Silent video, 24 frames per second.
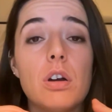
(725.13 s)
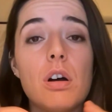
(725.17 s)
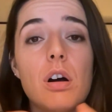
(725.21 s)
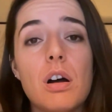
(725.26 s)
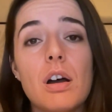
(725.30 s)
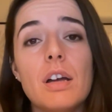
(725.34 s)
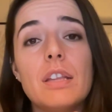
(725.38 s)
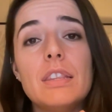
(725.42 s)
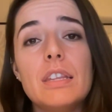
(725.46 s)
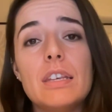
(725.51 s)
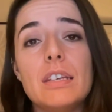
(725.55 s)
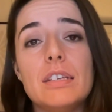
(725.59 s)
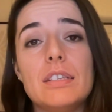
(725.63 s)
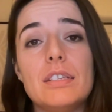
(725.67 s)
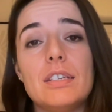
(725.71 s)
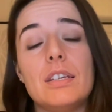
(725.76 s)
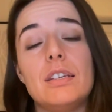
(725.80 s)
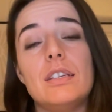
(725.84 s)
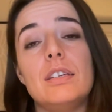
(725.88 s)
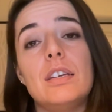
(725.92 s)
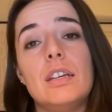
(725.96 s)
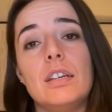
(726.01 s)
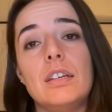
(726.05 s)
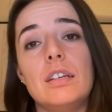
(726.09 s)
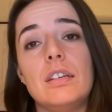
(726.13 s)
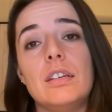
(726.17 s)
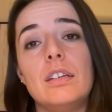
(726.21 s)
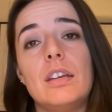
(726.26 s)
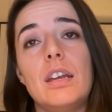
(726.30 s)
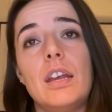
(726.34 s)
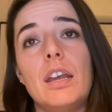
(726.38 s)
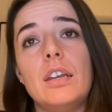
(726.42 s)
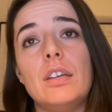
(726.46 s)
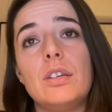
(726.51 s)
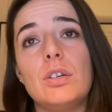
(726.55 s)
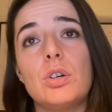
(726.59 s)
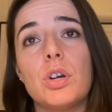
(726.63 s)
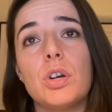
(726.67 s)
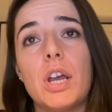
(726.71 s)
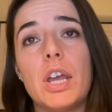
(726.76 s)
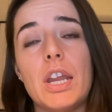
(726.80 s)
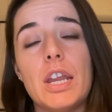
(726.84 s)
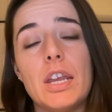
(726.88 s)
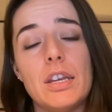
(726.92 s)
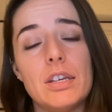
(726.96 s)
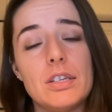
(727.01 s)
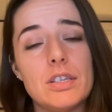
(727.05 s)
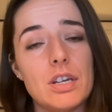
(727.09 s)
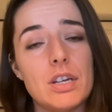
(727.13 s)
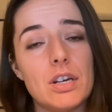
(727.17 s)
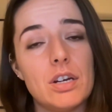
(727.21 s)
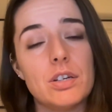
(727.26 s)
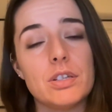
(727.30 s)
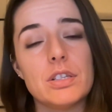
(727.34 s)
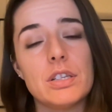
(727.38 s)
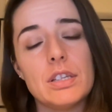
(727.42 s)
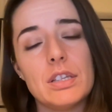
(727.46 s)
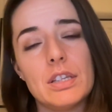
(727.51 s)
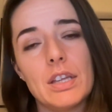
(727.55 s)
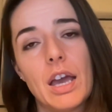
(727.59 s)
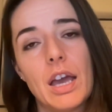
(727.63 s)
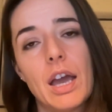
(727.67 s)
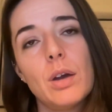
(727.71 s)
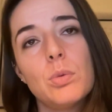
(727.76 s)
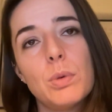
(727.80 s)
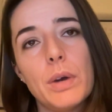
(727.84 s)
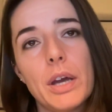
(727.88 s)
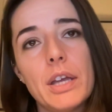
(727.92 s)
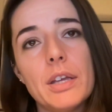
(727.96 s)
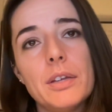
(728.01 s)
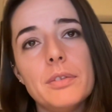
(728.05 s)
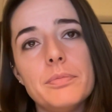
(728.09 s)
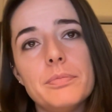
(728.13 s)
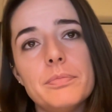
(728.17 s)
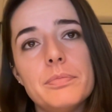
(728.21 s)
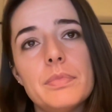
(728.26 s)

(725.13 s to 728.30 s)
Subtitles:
on the tendon and creating tears in that way.